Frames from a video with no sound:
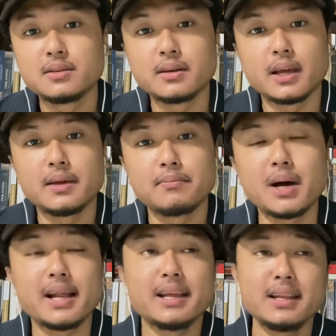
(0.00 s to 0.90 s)
okay,
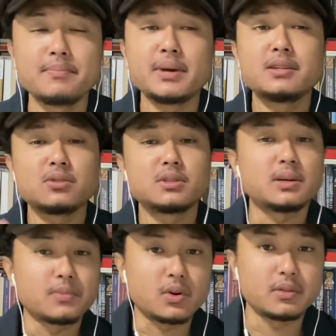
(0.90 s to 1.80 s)
but it depends on
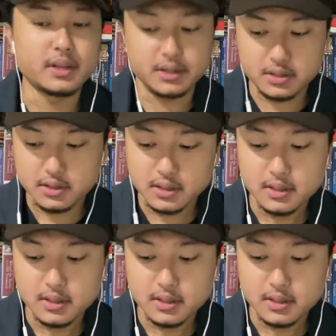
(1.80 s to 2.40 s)
some context.